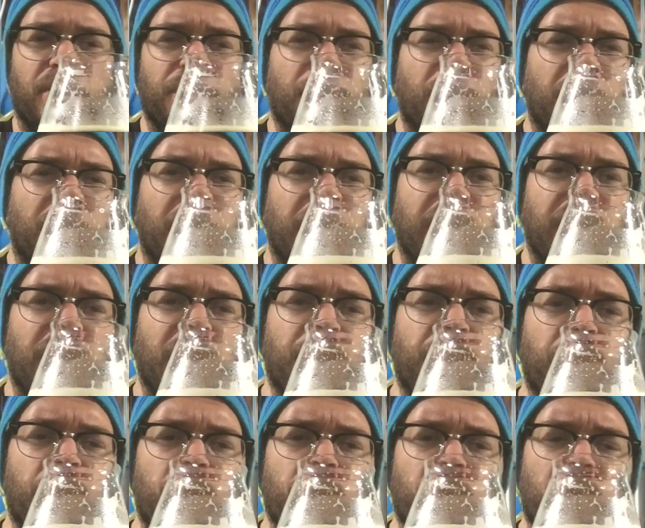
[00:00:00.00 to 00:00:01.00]
I'm not getting any
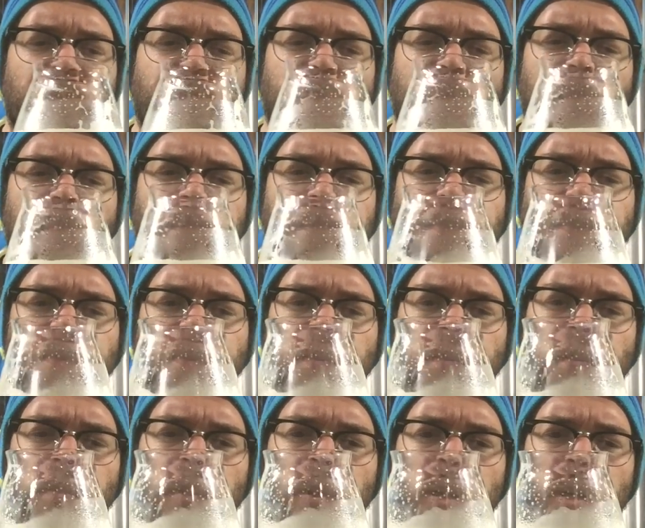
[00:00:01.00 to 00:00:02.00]
booze off it,
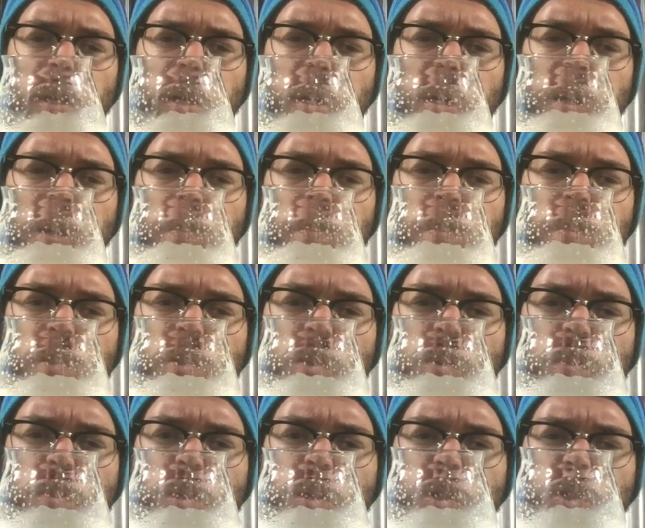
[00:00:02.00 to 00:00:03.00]
so
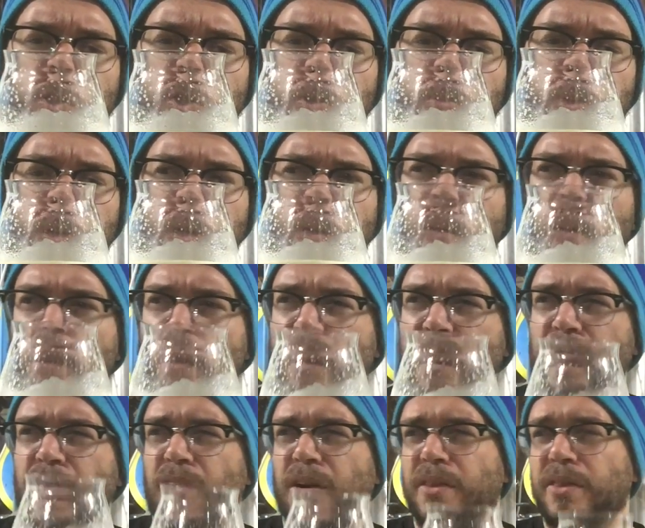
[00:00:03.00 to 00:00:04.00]
I'm assuming,
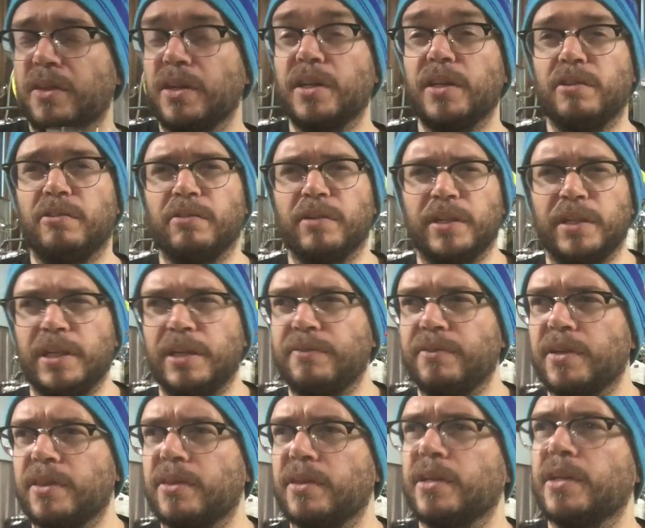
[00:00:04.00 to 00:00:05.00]
I think you'd written
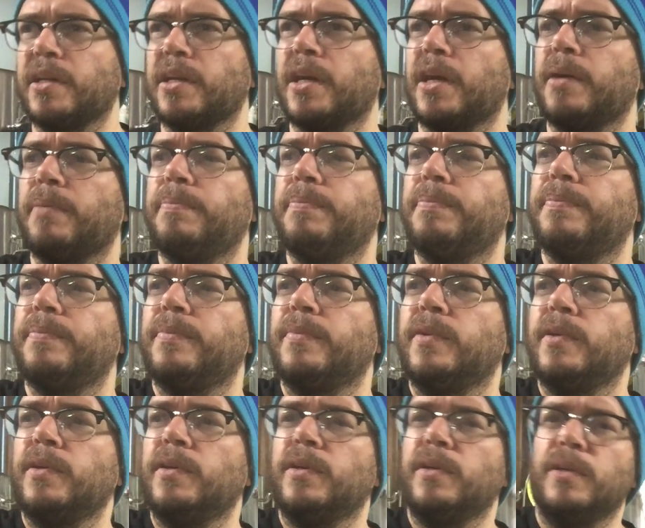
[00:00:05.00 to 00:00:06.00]
everything on
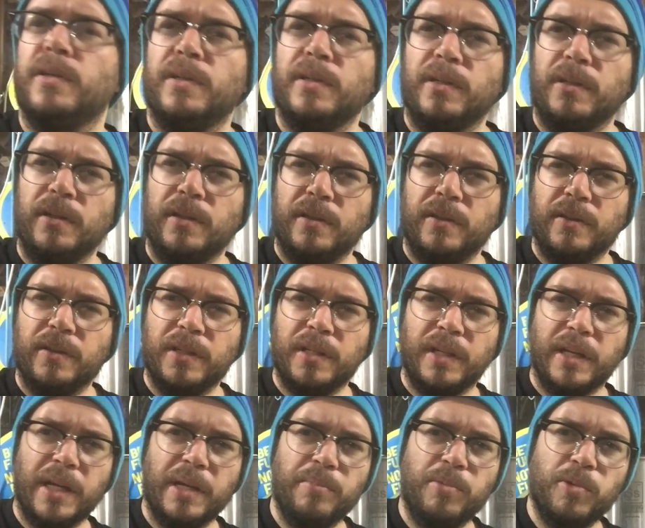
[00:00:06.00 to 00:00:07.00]
the
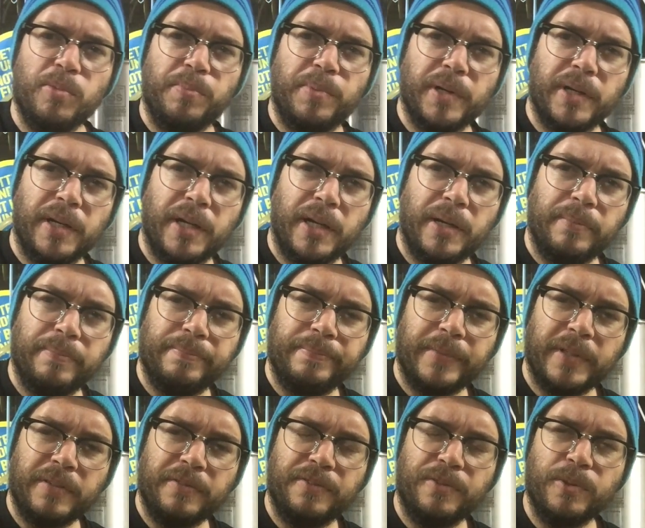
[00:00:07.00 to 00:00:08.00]
label, but
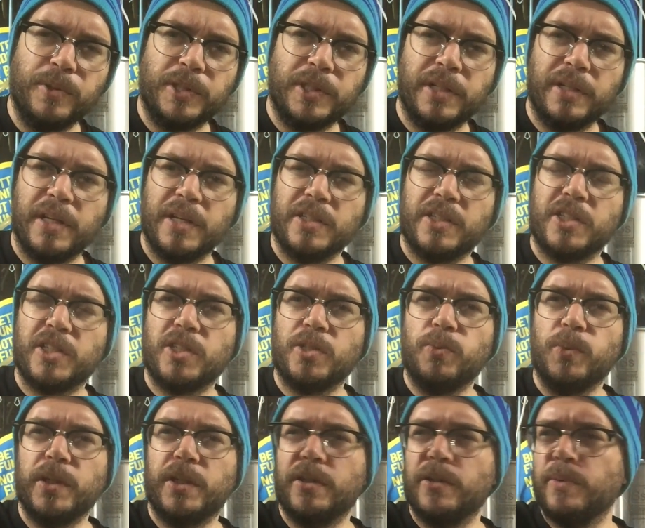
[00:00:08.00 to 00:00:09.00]
unfortunately that's
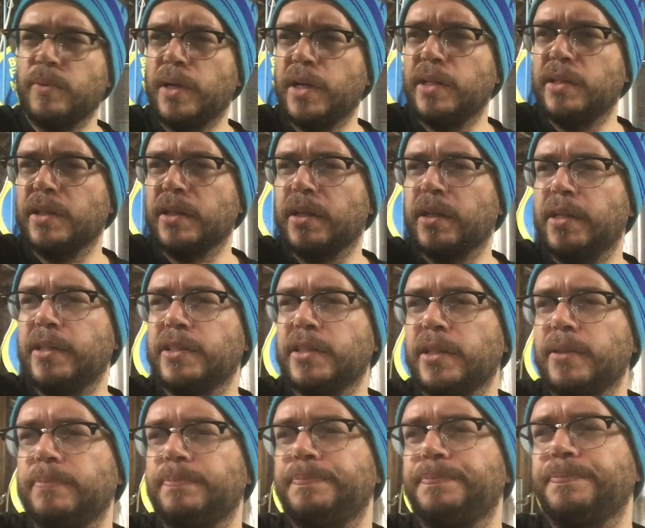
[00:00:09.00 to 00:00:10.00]
sweated away in the
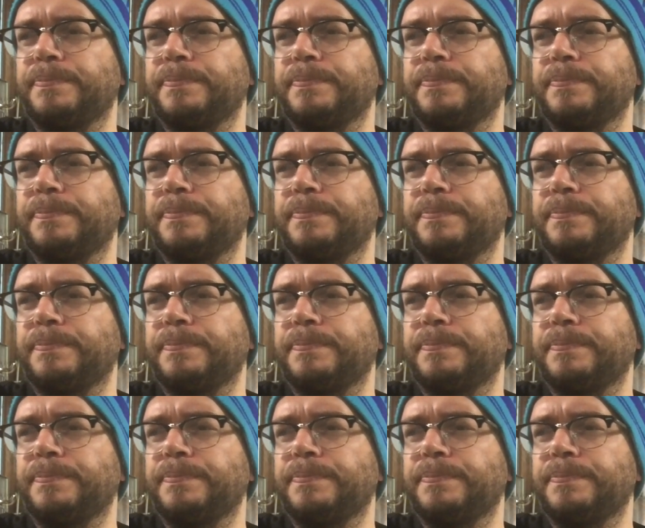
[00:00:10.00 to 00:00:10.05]
keezer.